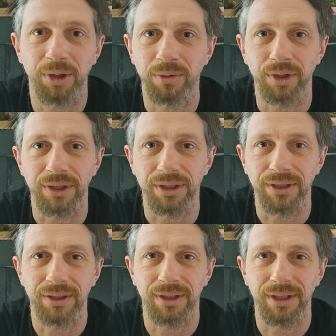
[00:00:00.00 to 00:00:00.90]
nutrients
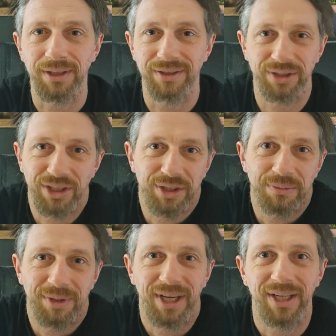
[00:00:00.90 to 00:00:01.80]
into the
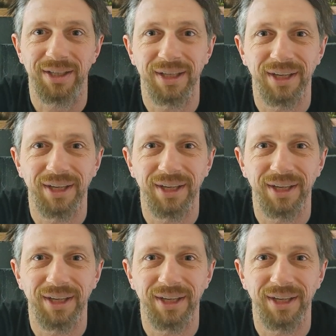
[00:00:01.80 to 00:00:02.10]
system and